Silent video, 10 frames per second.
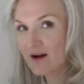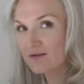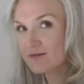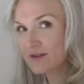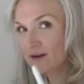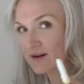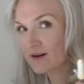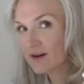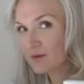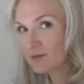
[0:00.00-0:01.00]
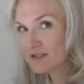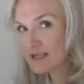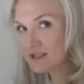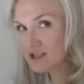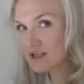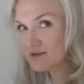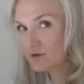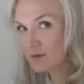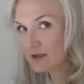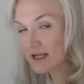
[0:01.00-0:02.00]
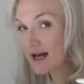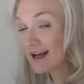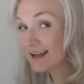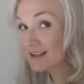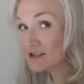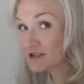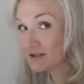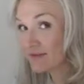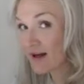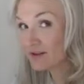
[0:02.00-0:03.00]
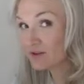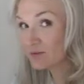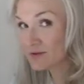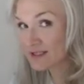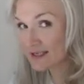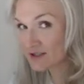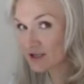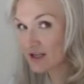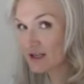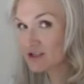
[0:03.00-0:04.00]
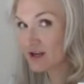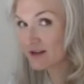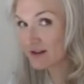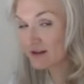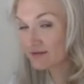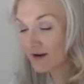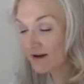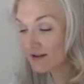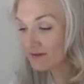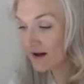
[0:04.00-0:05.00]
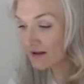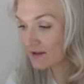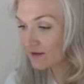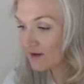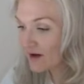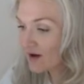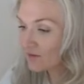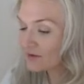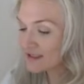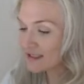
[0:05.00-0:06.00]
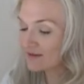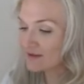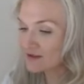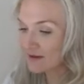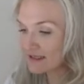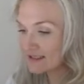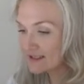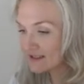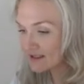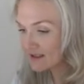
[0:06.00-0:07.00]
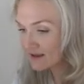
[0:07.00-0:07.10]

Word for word: of the percent change formula, initial value, percent change, and then the final value. What is given to us?